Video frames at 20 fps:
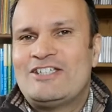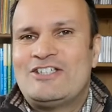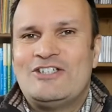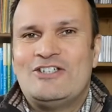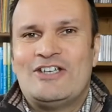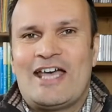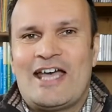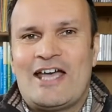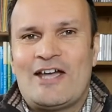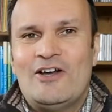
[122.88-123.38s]
you
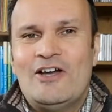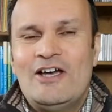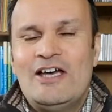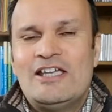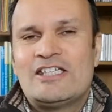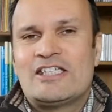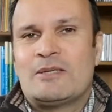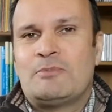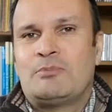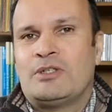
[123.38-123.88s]
know,
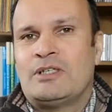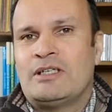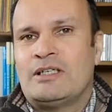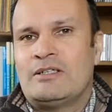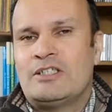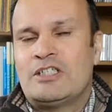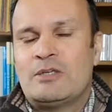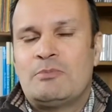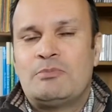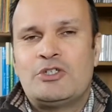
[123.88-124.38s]
to
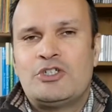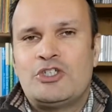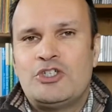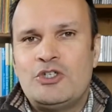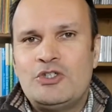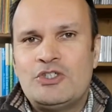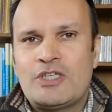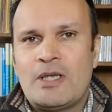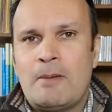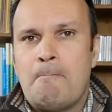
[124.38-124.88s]

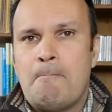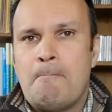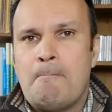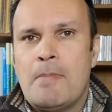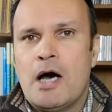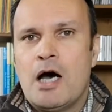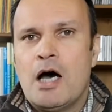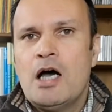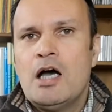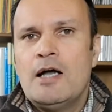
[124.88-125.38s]
produce a
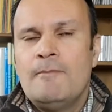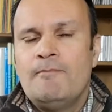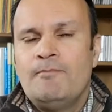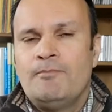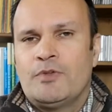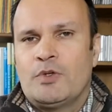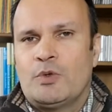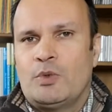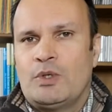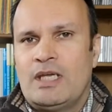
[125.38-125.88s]
M,
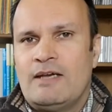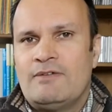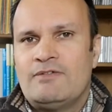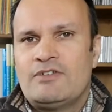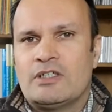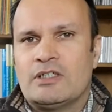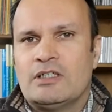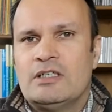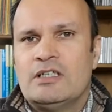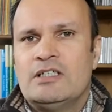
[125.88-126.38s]
we have
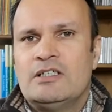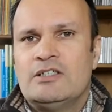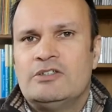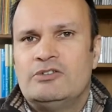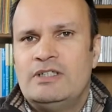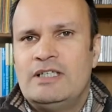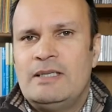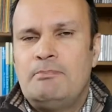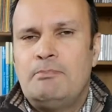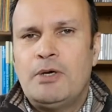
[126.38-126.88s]
to
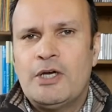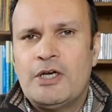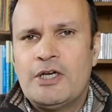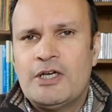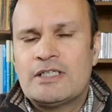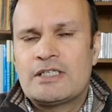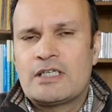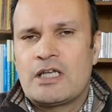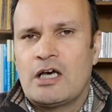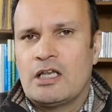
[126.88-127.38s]
really
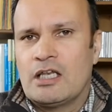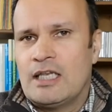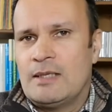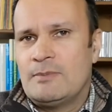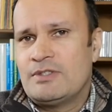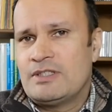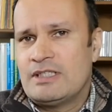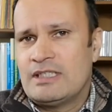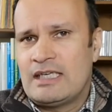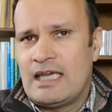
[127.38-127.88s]
purse our lips
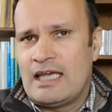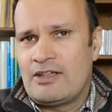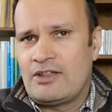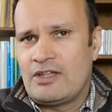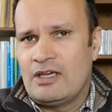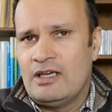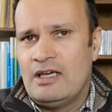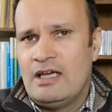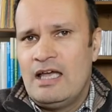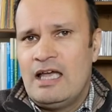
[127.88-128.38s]

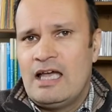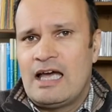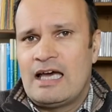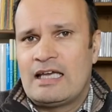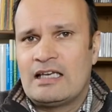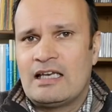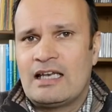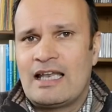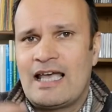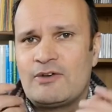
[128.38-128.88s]
together and
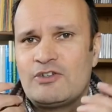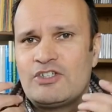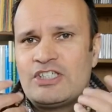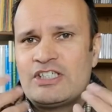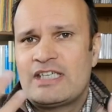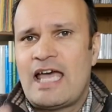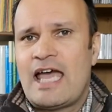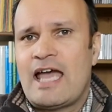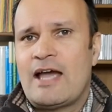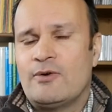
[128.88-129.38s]
allow
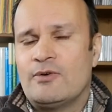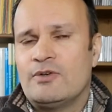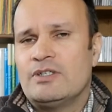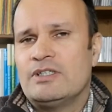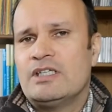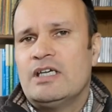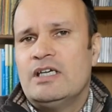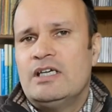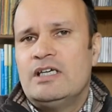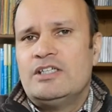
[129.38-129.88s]
sound
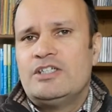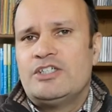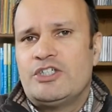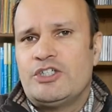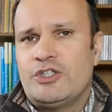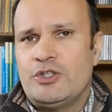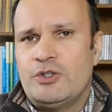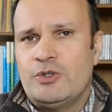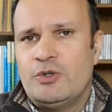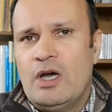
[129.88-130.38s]

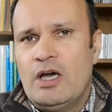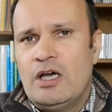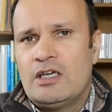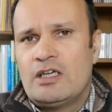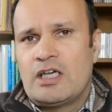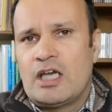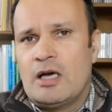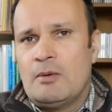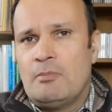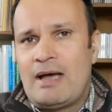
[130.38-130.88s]
to
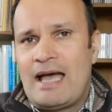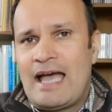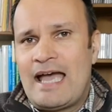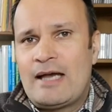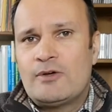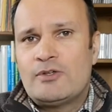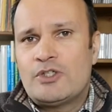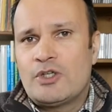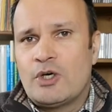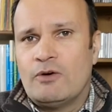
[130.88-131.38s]
come
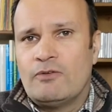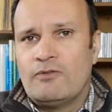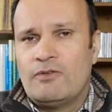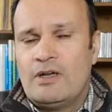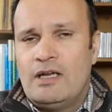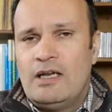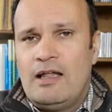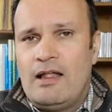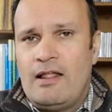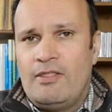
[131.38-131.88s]
out of
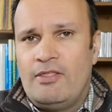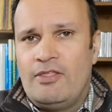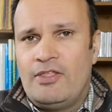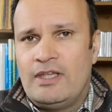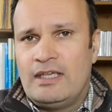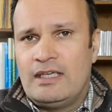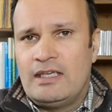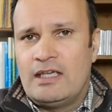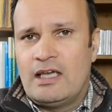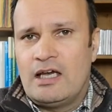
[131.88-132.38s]

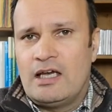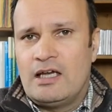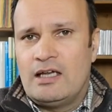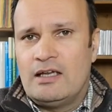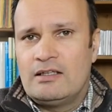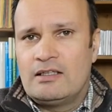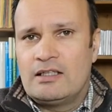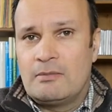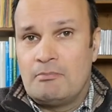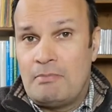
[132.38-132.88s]
the
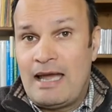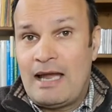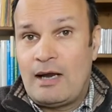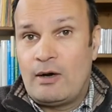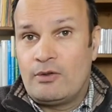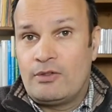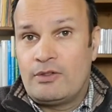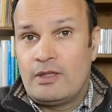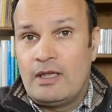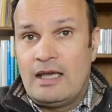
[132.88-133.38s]

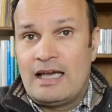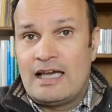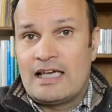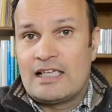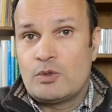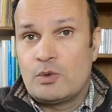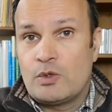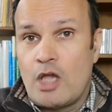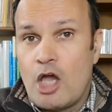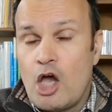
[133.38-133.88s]
mouth as
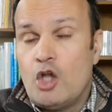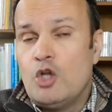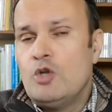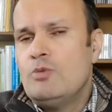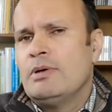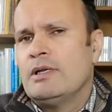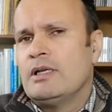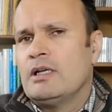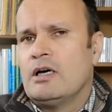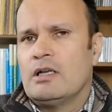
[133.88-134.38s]
we
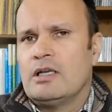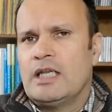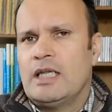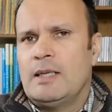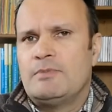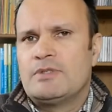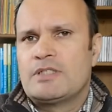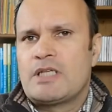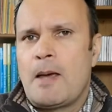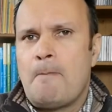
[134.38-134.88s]
open our
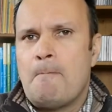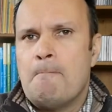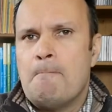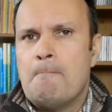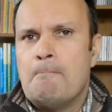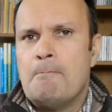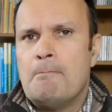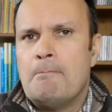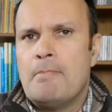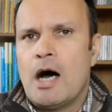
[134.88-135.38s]
lips.
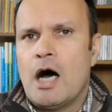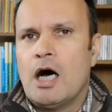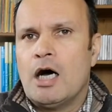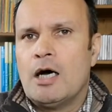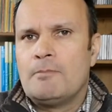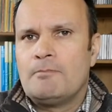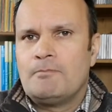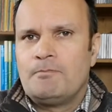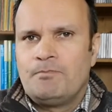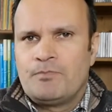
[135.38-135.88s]
M.
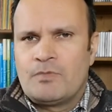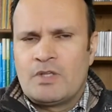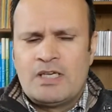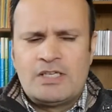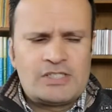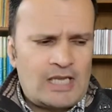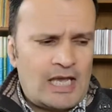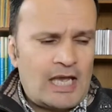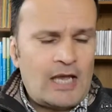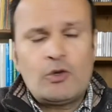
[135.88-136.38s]

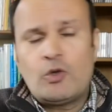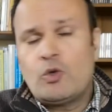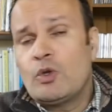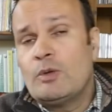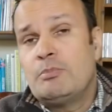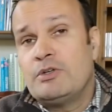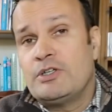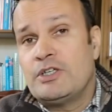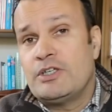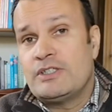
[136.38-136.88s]
So how can we
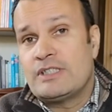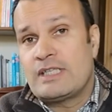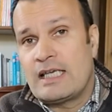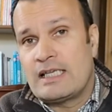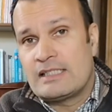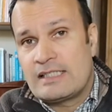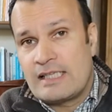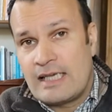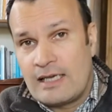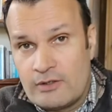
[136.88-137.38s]
produce that
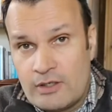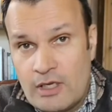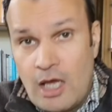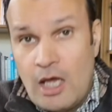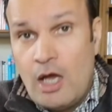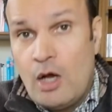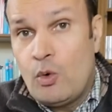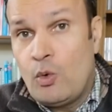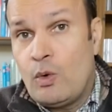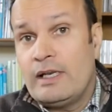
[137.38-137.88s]
sound?
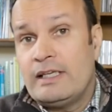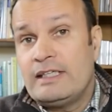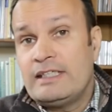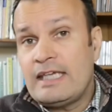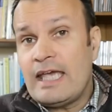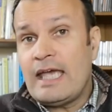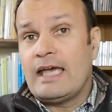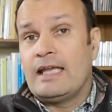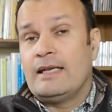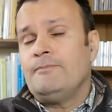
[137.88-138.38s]
Well,
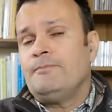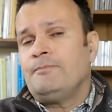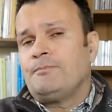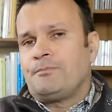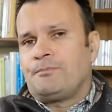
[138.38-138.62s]
again,